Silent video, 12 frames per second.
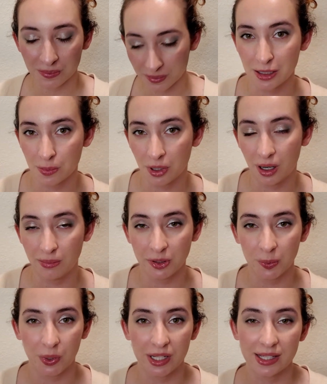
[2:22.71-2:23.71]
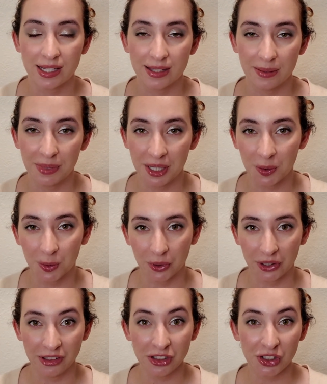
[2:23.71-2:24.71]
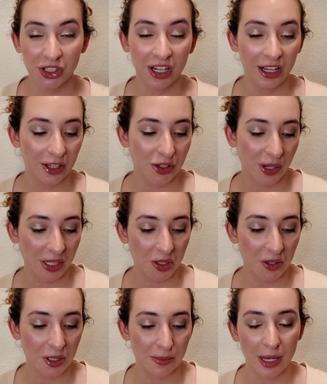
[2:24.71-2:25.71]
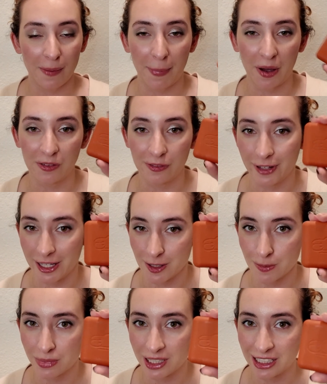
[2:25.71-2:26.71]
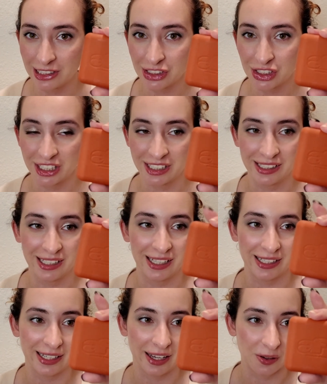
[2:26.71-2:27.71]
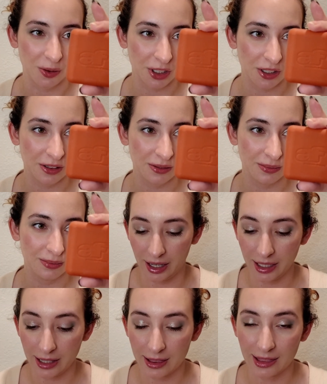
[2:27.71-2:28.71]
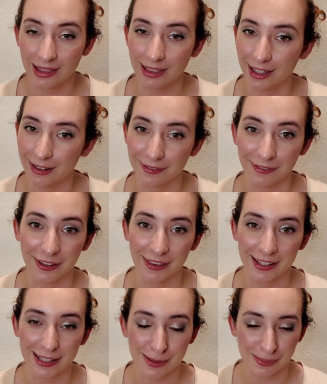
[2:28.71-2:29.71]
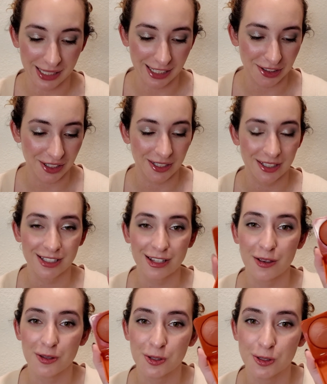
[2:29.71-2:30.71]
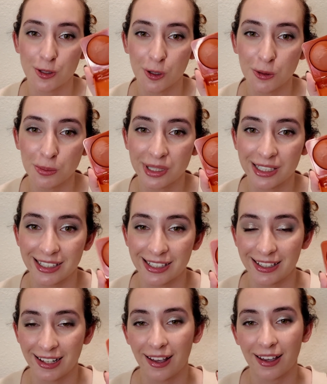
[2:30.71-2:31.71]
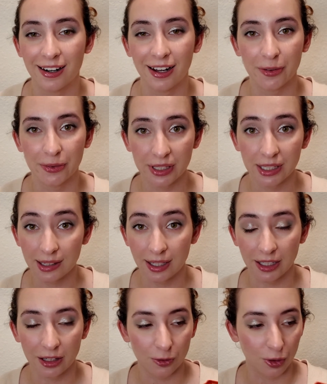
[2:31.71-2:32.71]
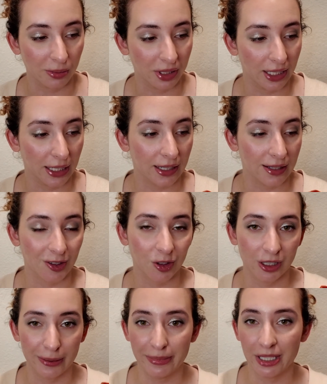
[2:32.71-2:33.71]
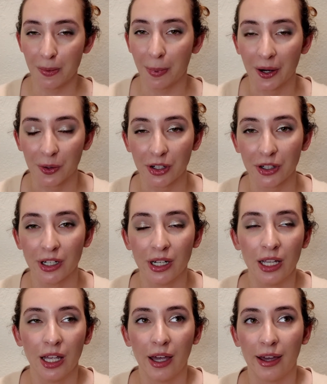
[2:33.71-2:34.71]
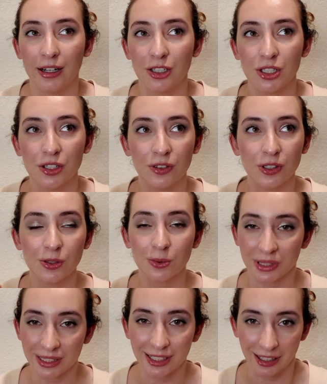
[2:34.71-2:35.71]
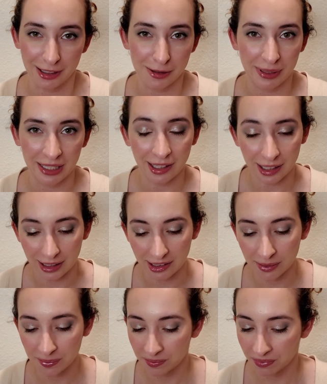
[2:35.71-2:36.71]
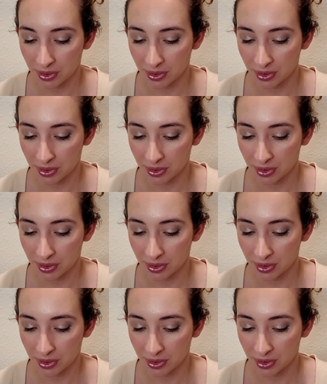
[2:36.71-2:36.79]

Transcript: Next prompt was something orange, so I chose my About Face blush in Cowgirl. And I love this blush. It is so pretty, and I really like the formula. It's a cream to powder, and it just feels really nice putting it on.